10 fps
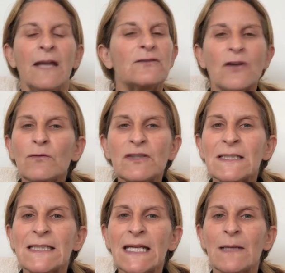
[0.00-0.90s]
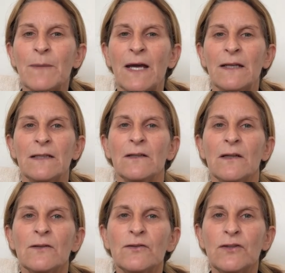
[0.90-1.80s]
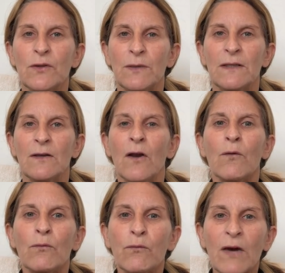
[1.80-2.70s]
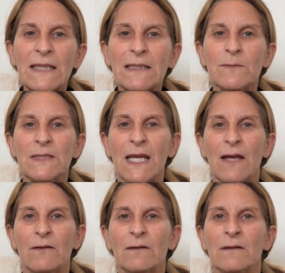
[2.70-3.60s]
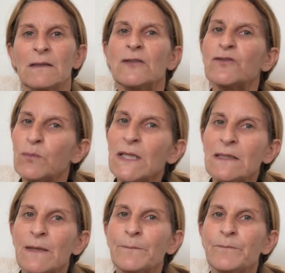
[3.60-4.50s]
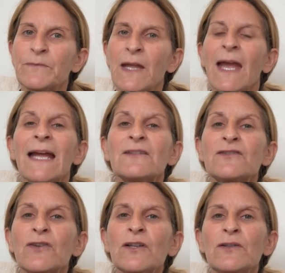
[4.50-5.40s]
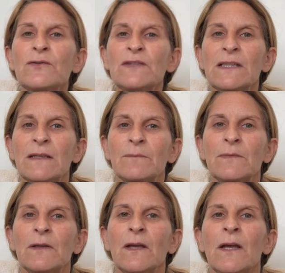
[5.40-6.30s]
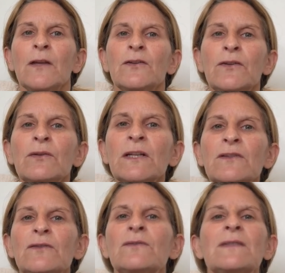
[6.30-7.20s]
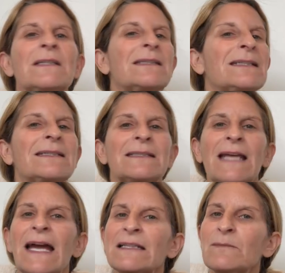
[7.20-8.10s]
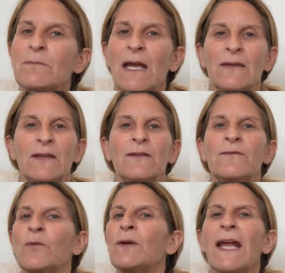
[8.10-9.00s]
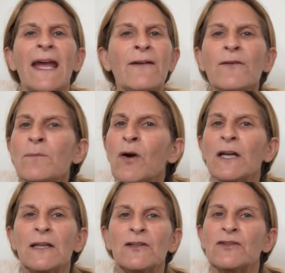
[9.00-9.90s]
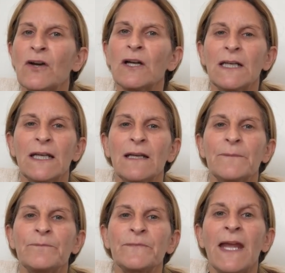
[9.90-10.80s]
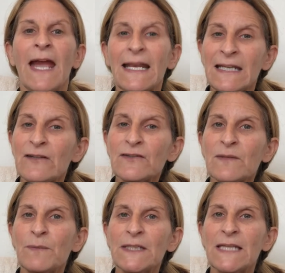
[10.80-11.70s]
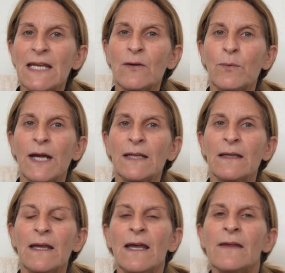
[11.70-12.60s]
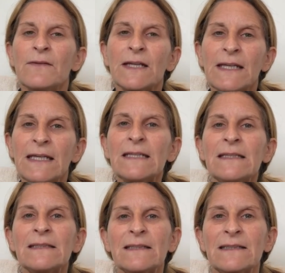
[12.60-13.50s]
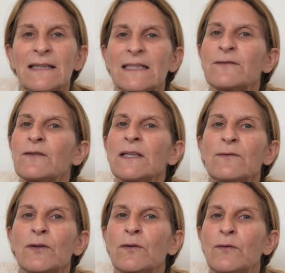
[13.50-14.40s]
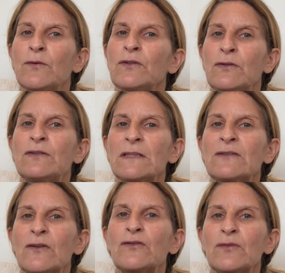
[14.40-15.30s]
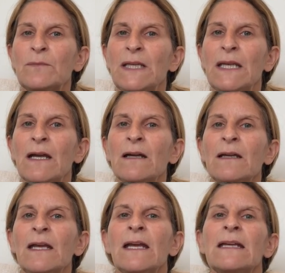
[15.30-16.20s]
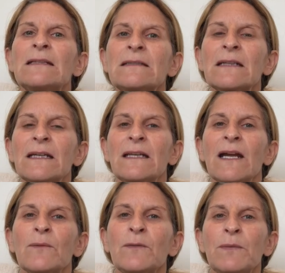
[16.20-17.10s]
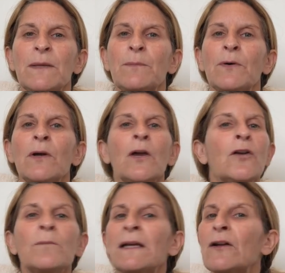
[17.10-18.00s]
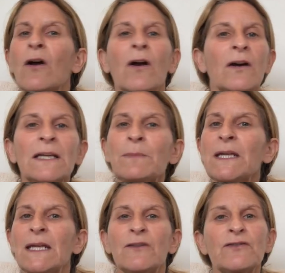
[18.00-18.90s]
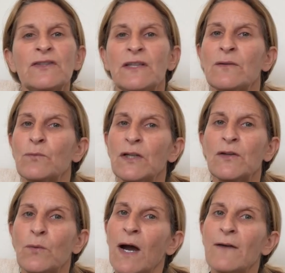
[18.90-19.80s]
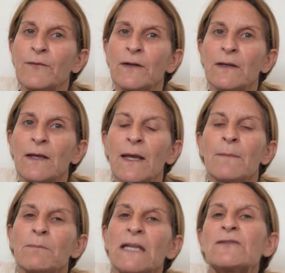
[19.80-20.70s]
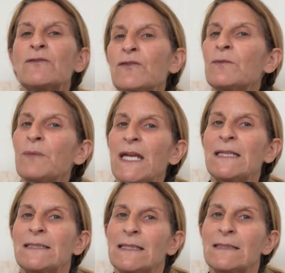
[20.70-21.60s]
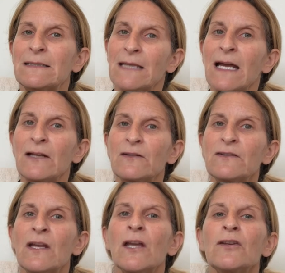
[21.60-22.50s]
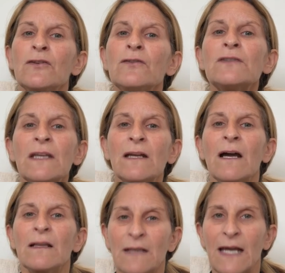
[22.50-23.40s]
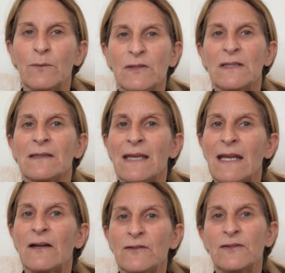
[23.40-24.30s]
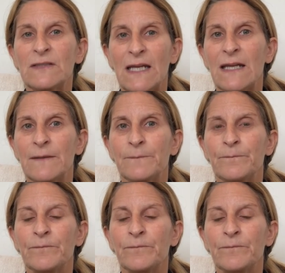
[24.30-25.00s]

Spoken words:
Don't just think about it, do it. Write them down, then tweak them, and start using them. You can use this exact method for whatever market you're targeting. And here's the big takeaway. The key to successfully recruit using social media is to connect with people who might already be interested in what you offer, based on their pains and desires, using a language that they understand.